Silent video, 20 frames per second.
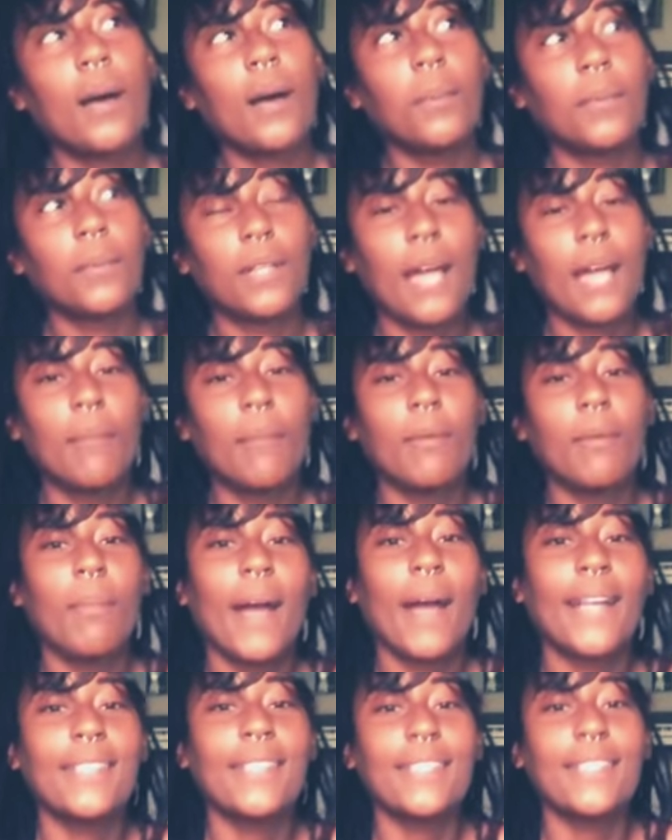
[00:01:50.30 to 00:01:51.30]
And I'm a
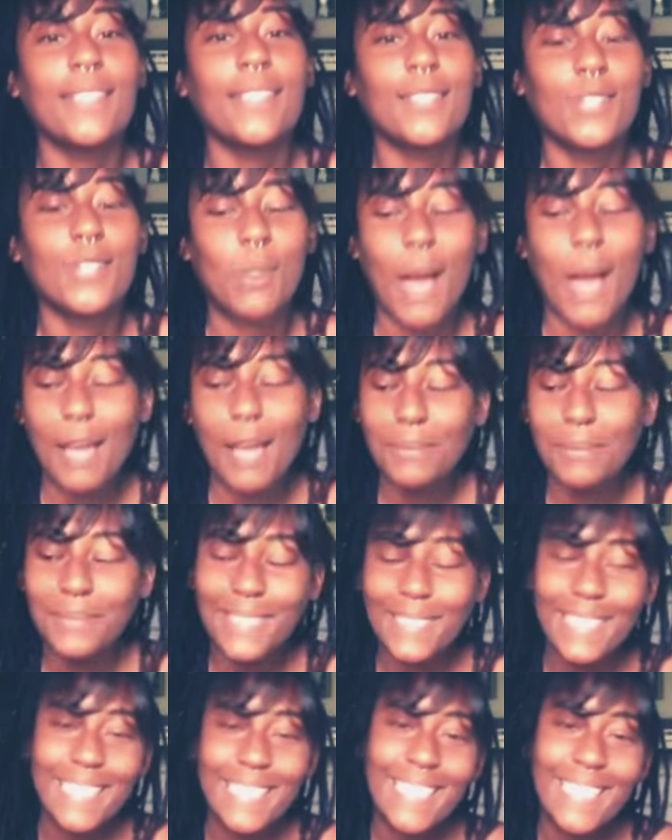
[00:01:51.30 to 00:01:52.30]
Pisces, so I'm
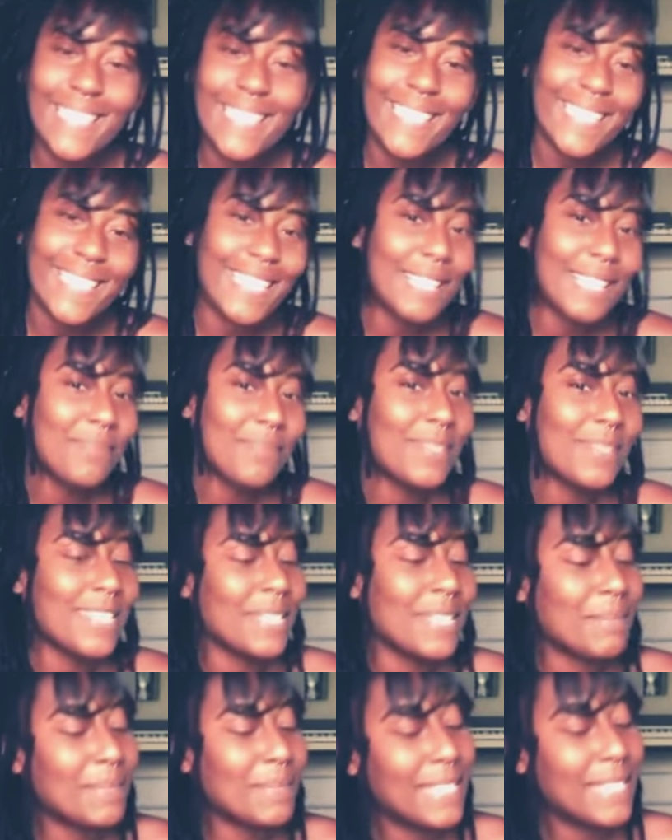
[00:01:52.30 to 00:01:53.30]
deep,
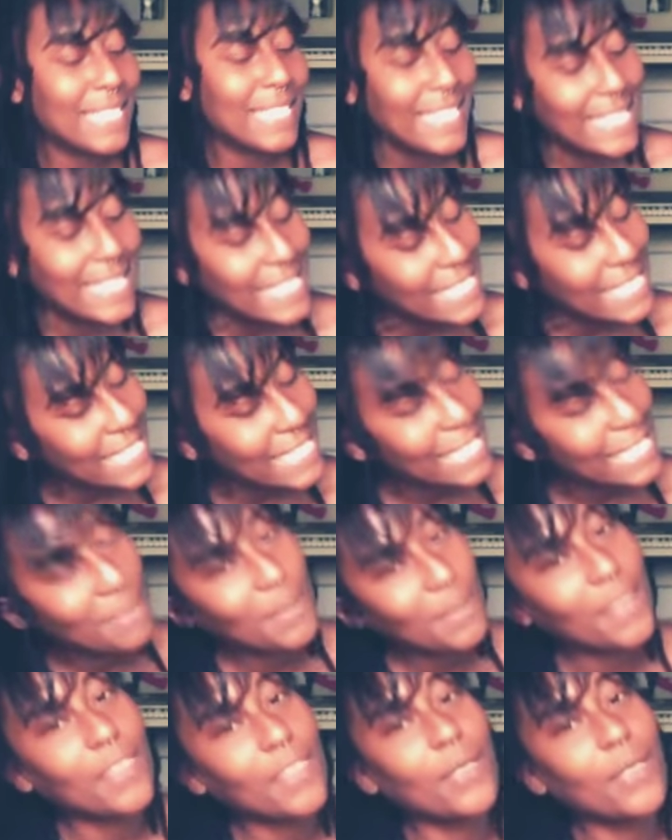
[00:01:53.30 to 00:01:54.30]
deep, deep
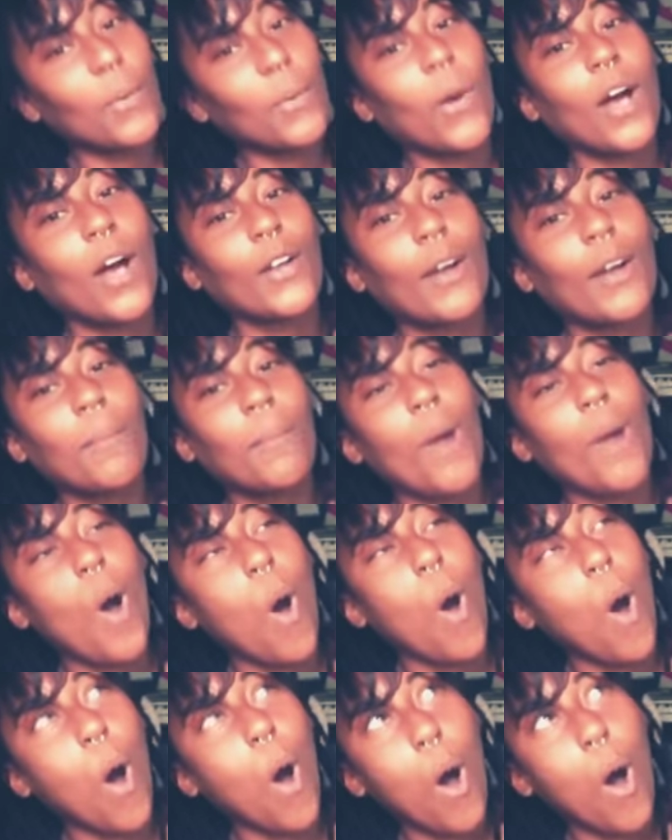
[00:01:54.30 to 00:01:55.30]
in the water. I'm
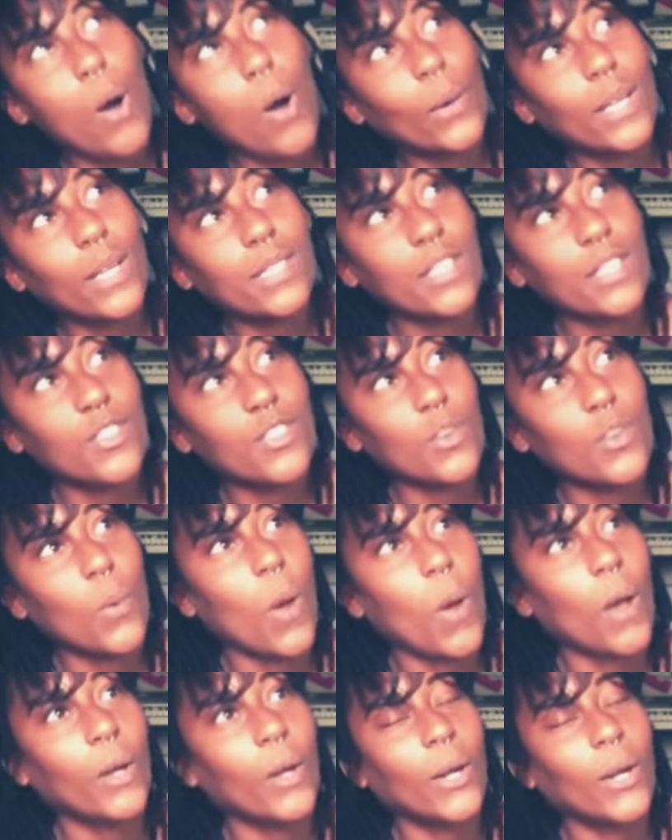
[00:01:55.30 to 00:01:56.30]
always in the
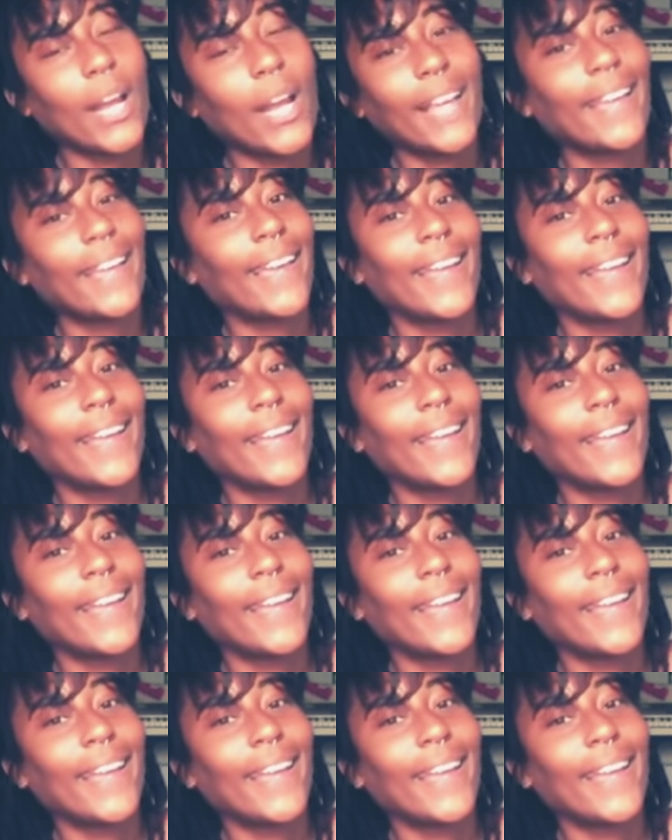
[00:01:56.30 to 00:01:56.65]
water. I